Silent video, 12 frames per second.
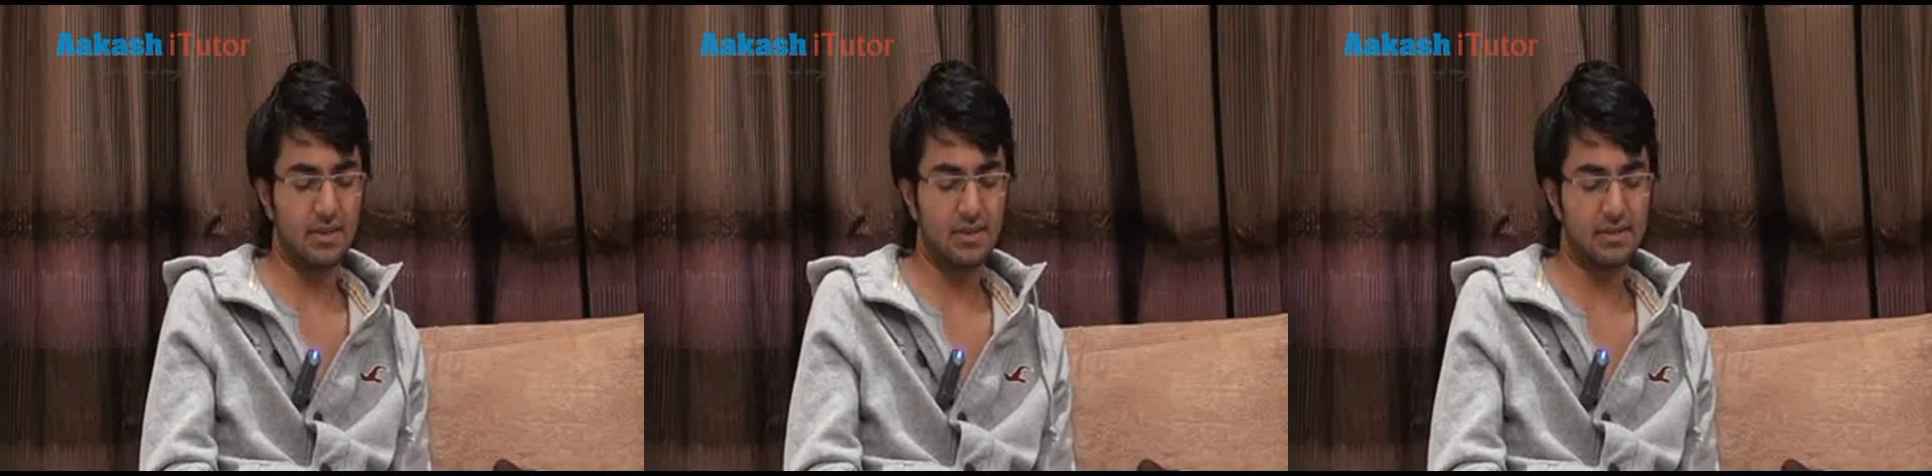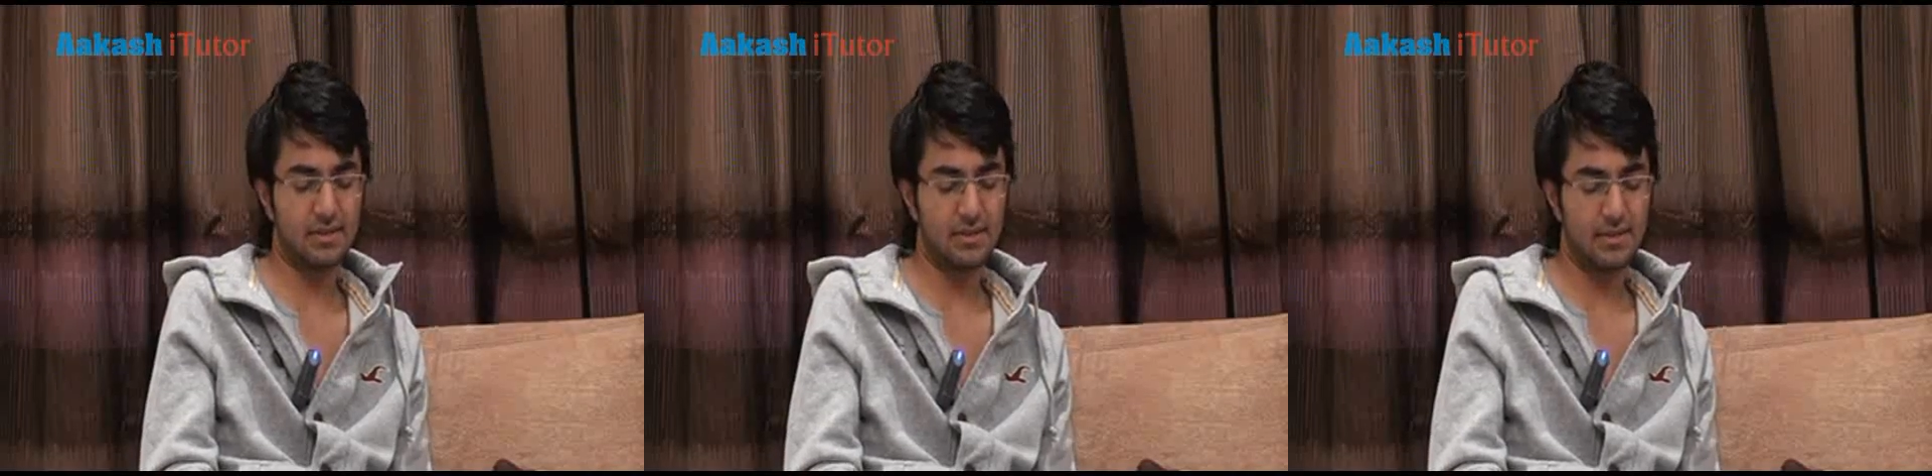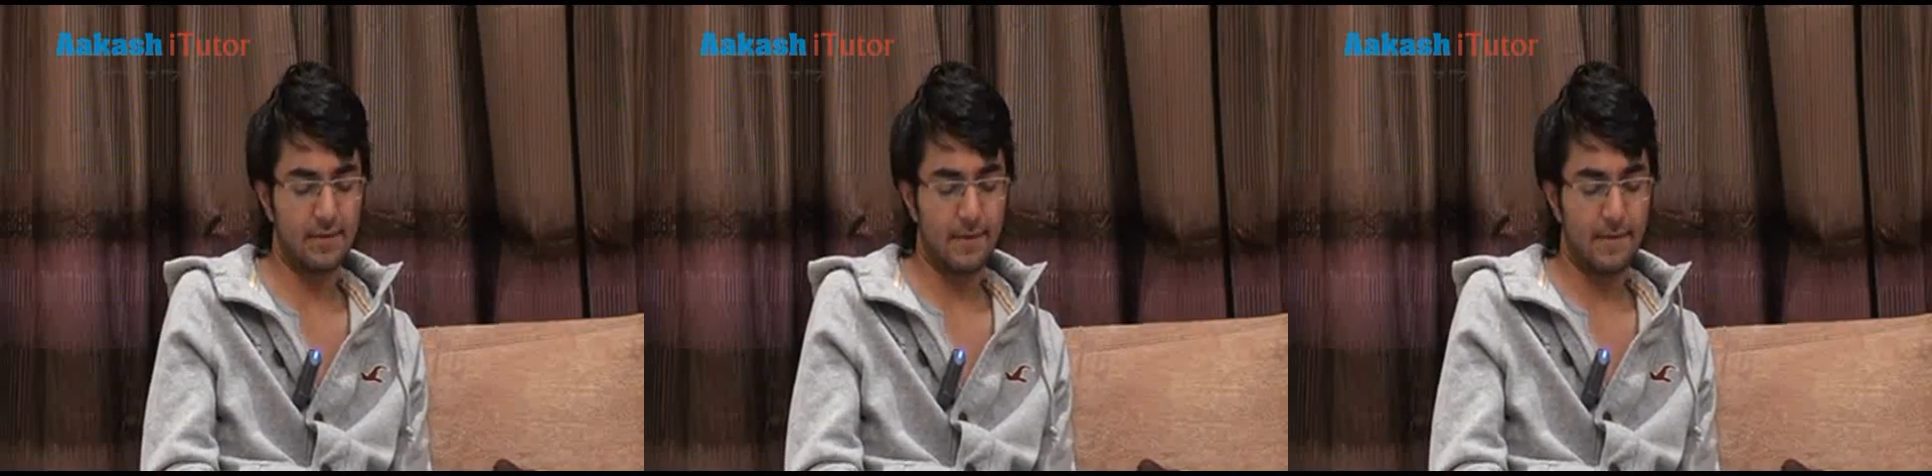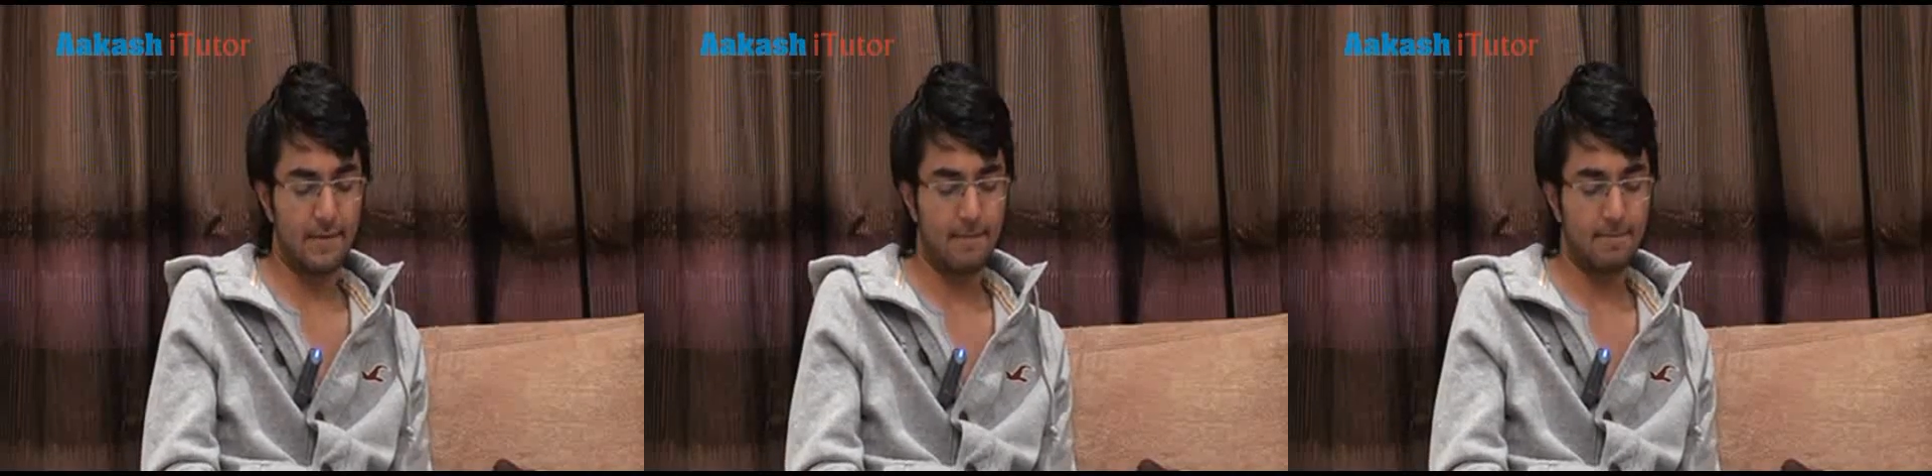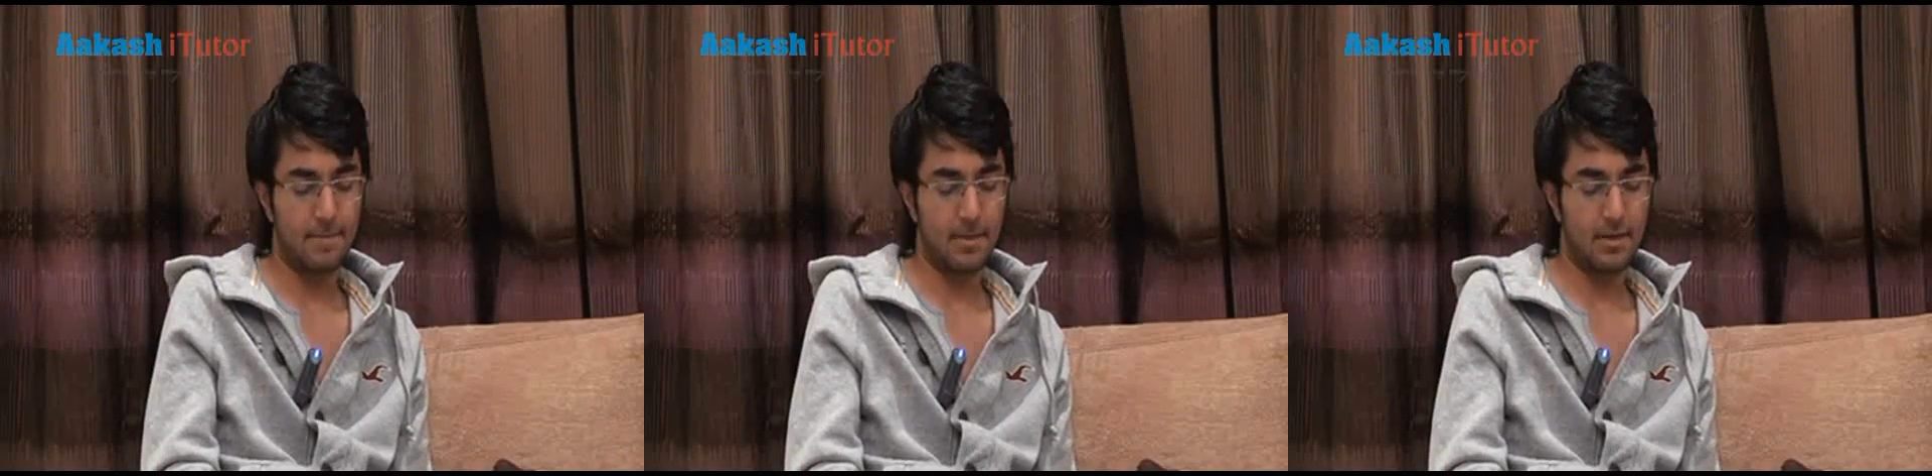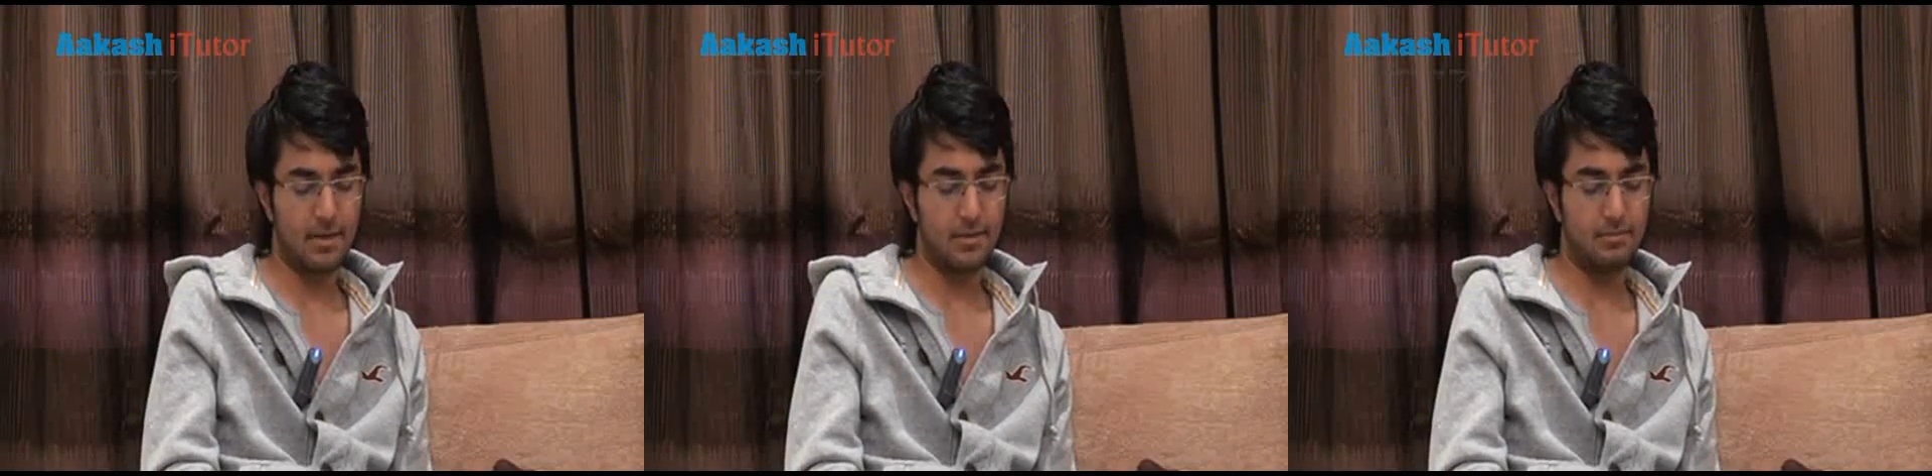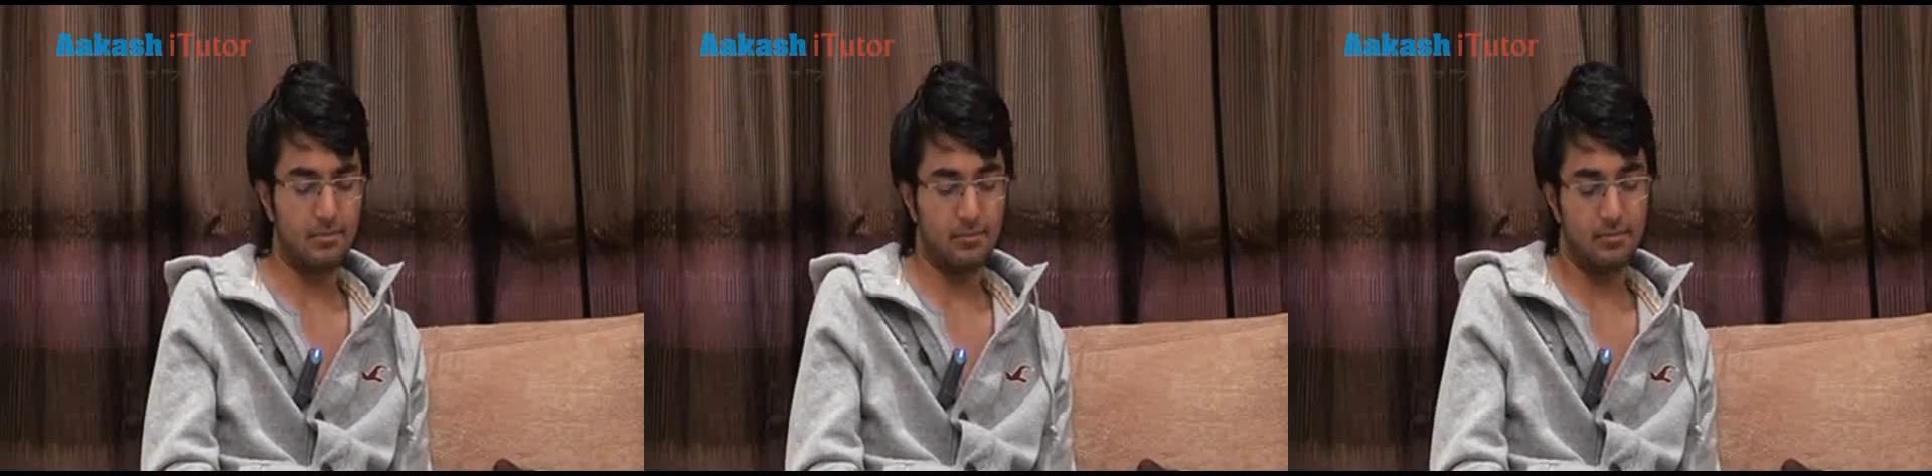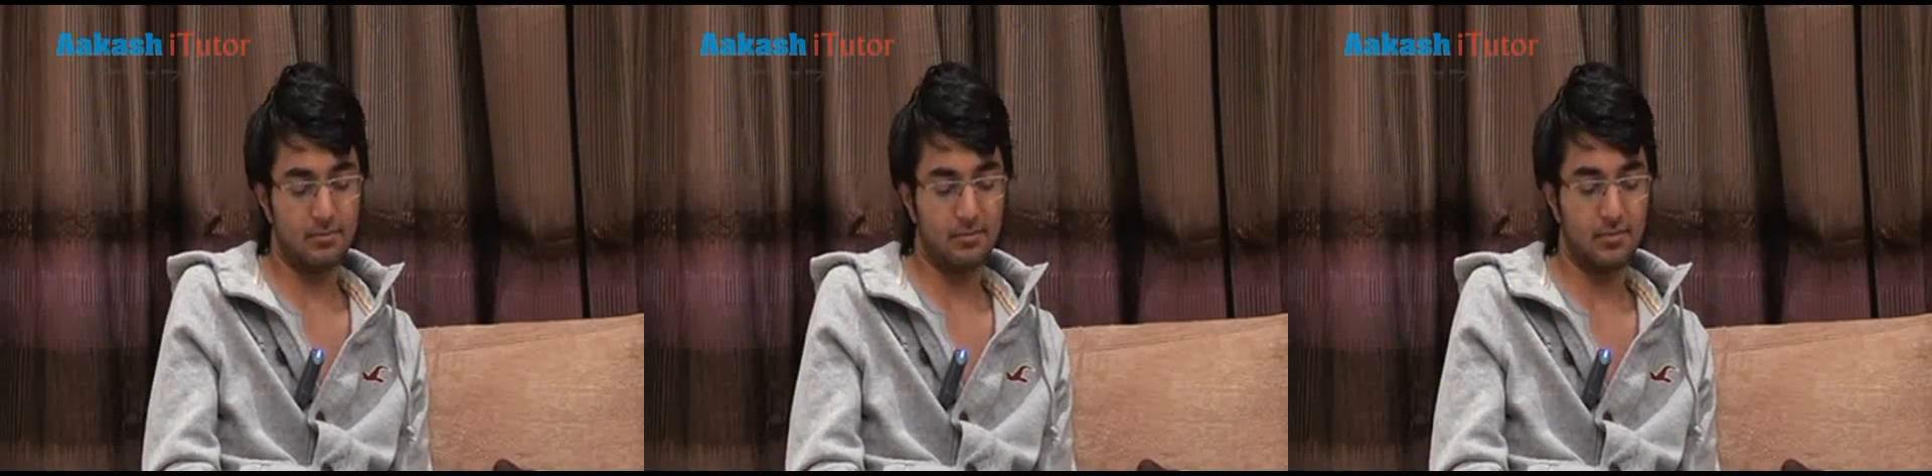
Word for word: this, and